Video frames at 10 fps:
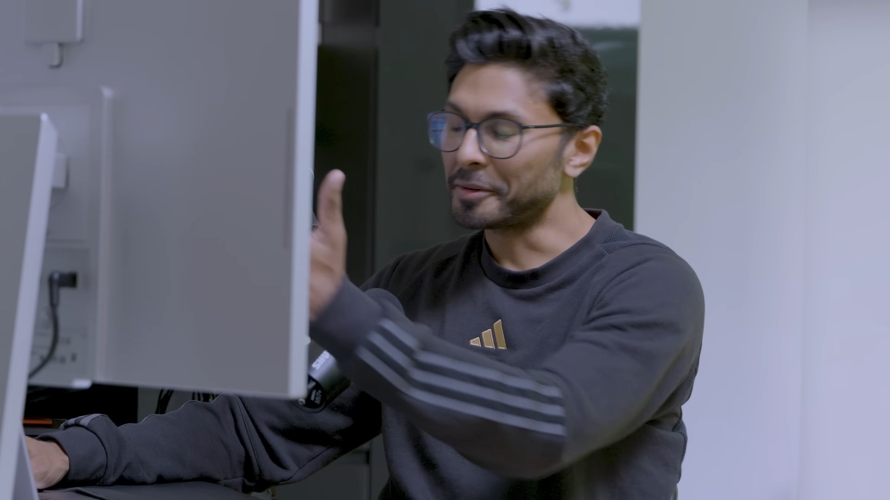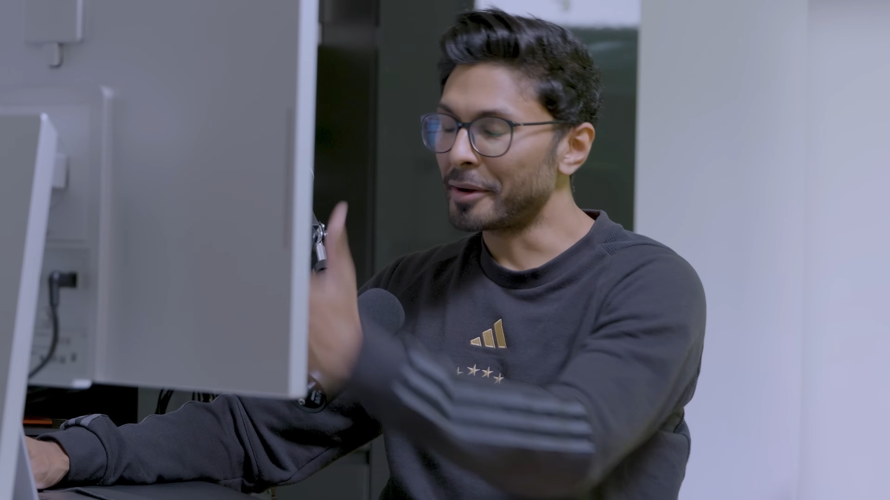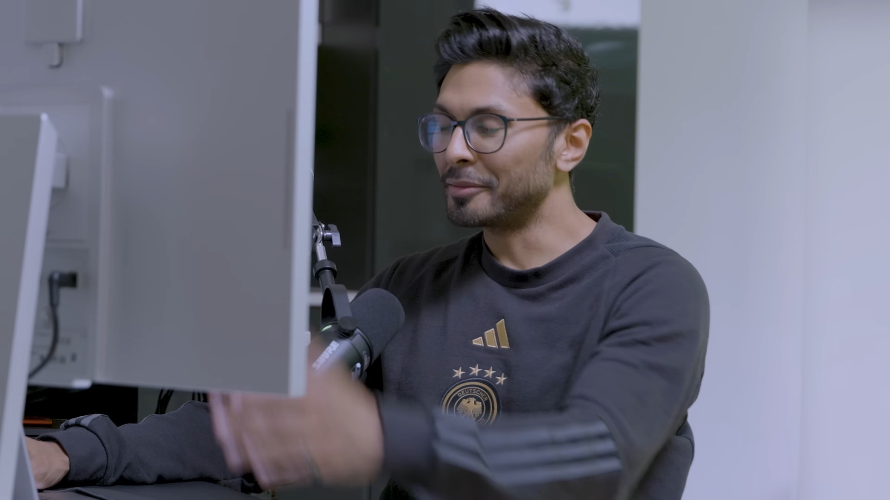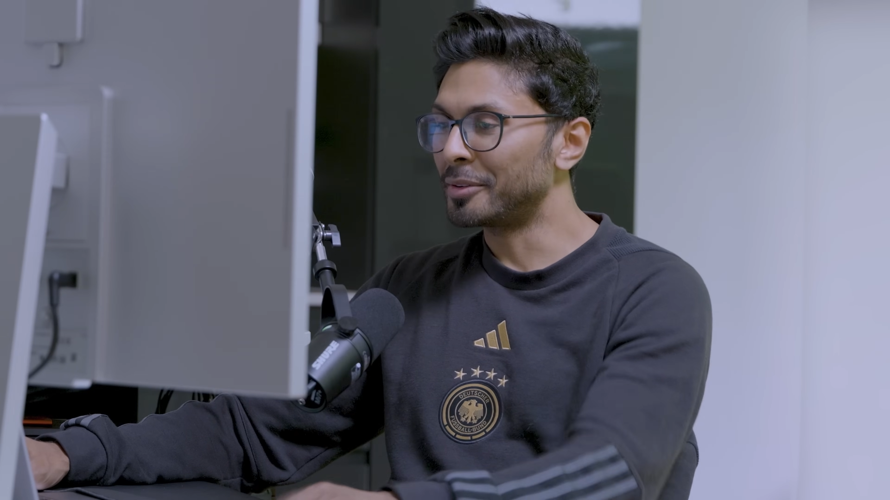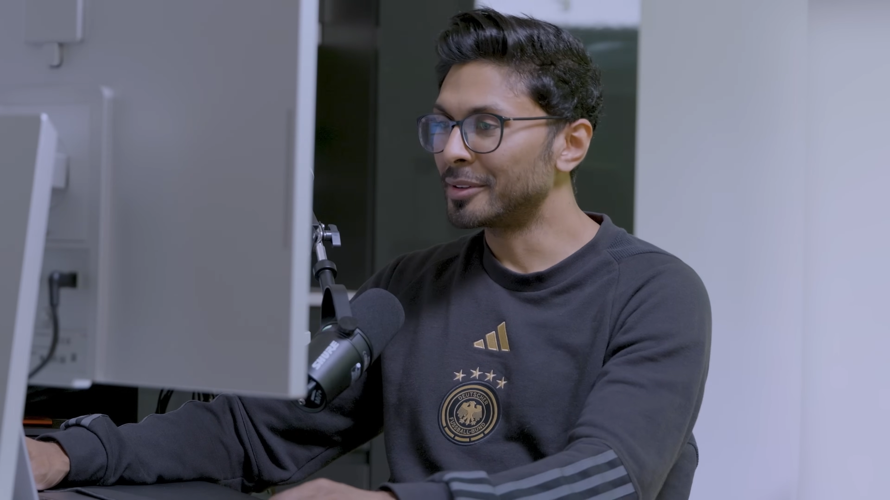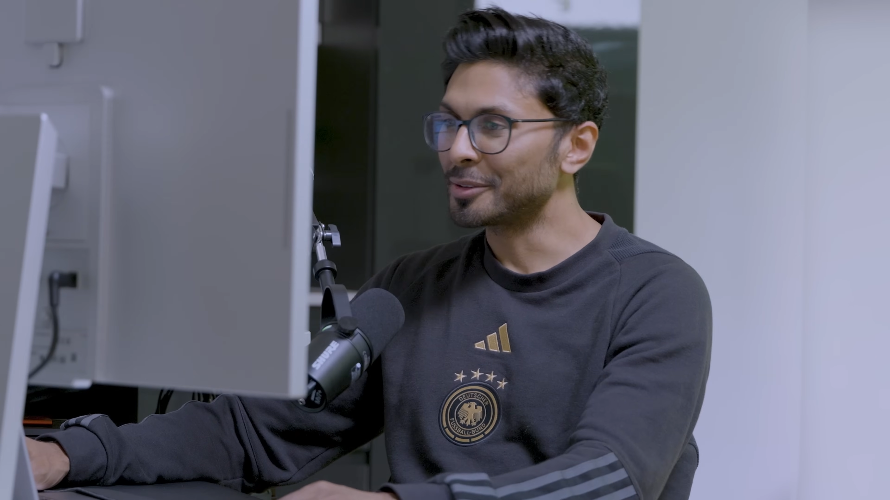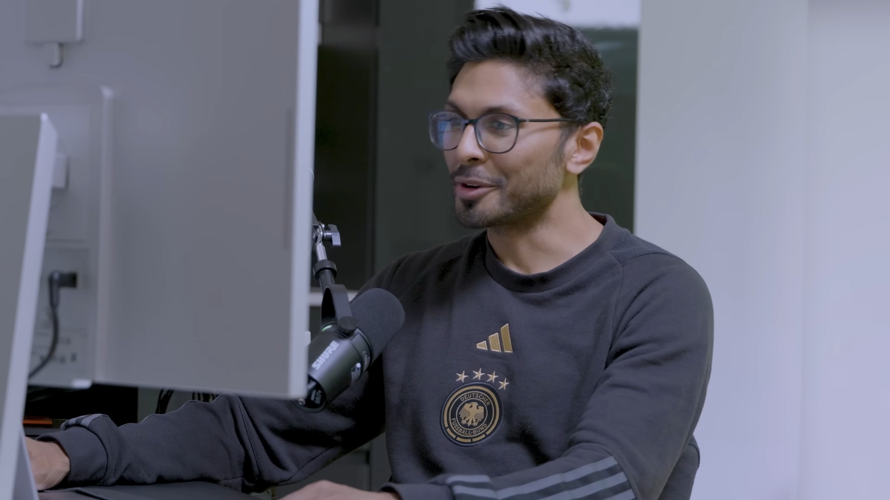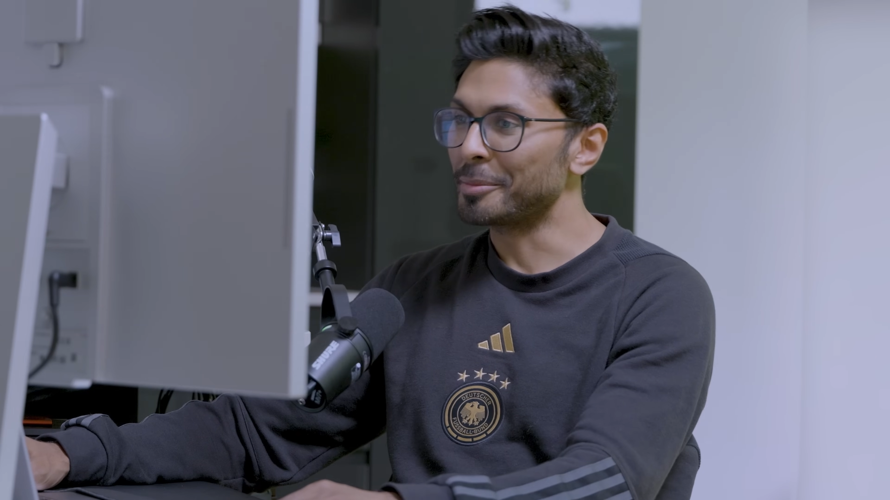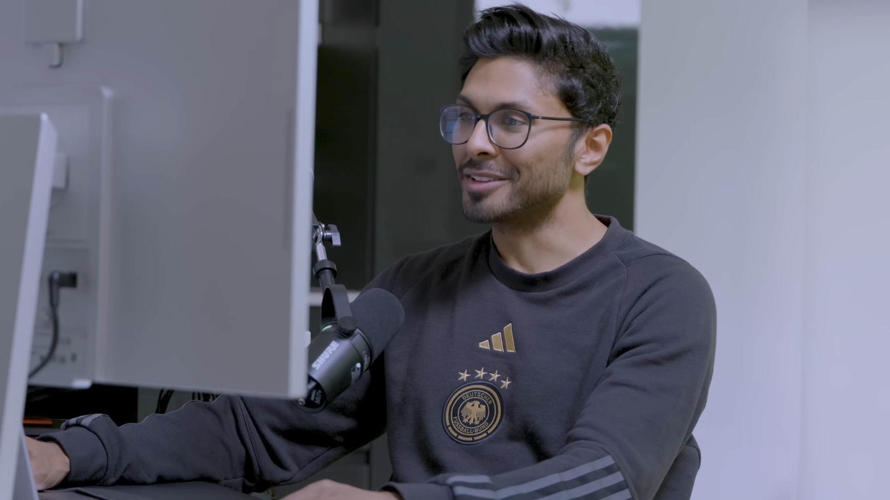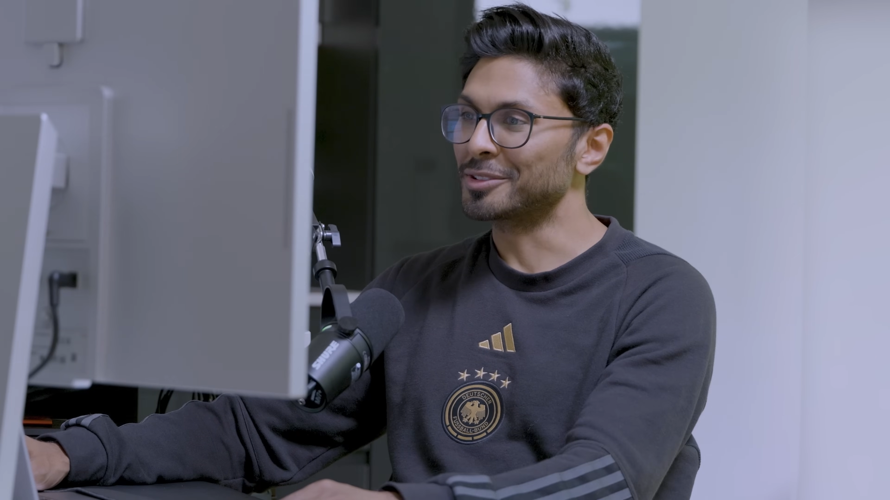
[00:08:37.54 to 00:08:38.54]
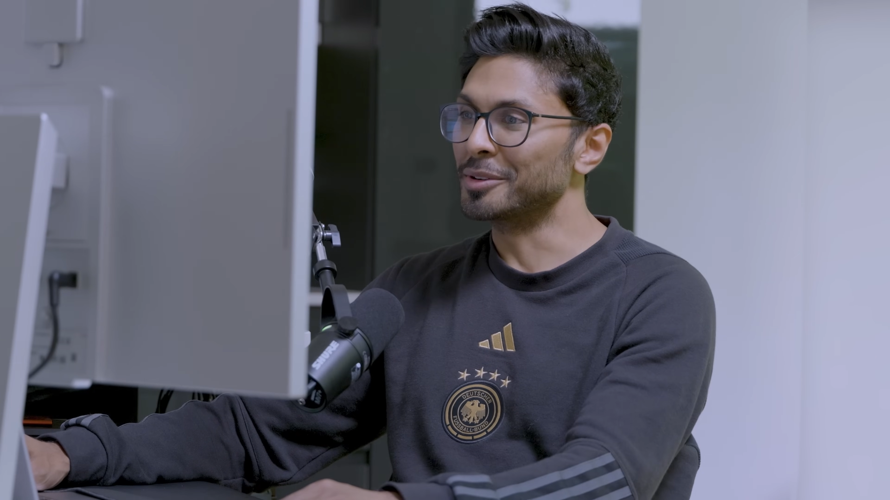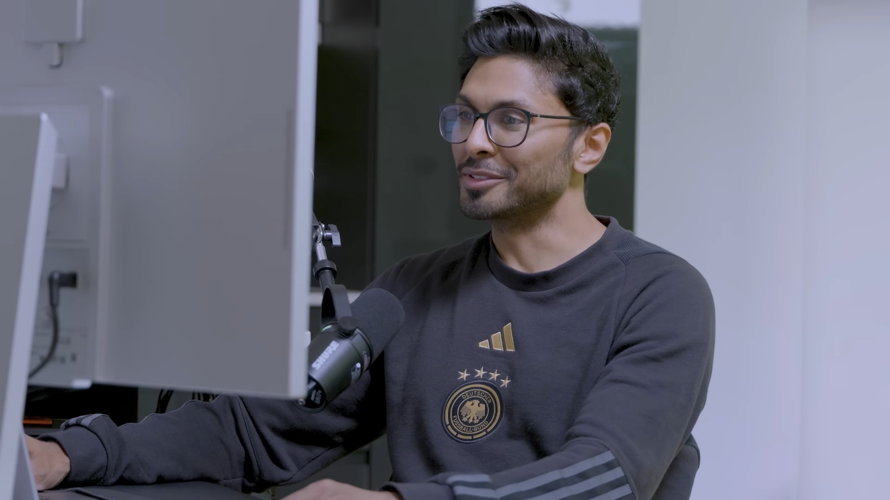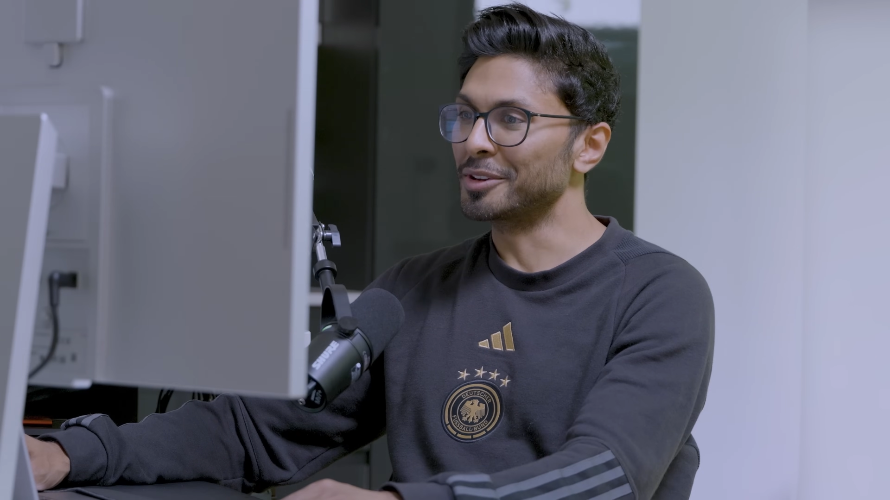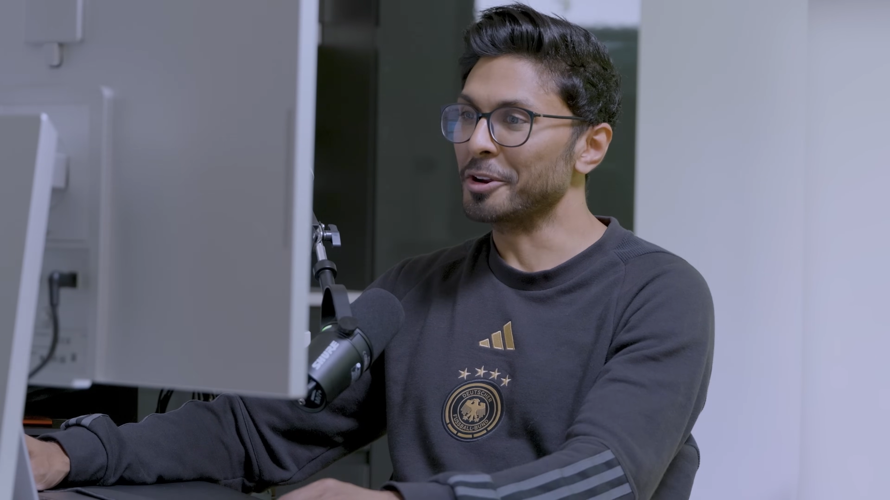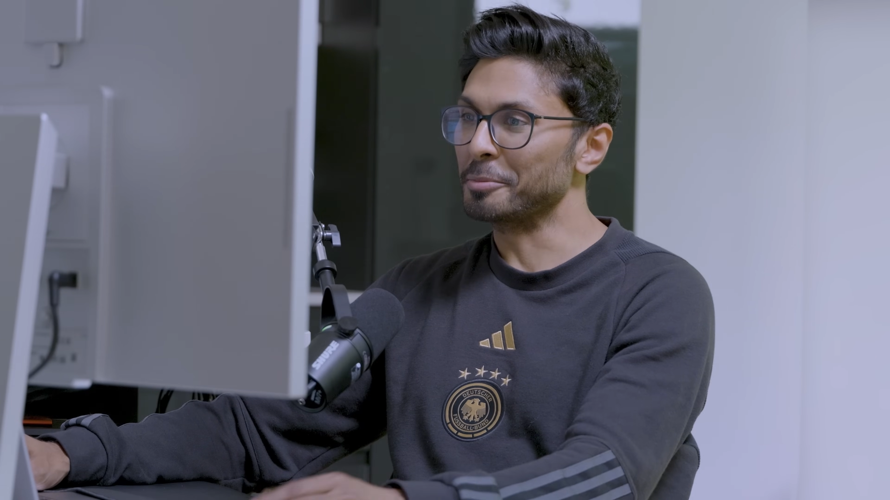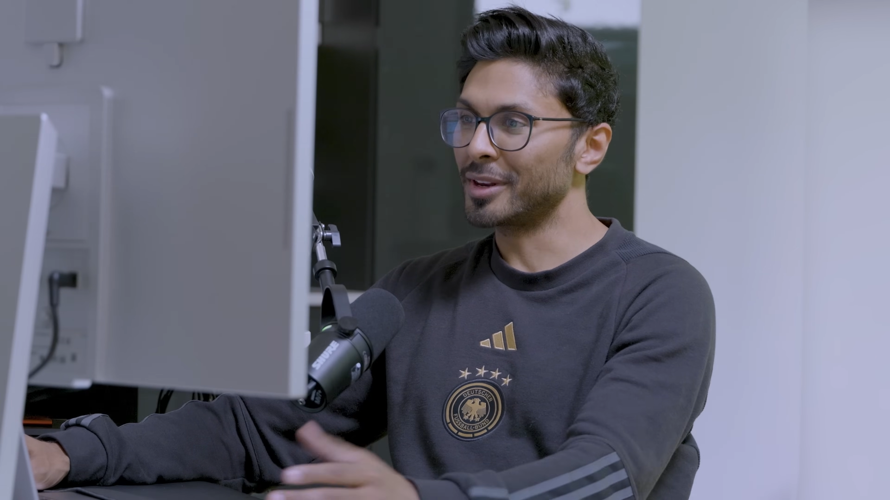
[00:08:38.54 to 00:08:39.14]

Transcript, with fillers: Uh, I don't want to make this go on too long,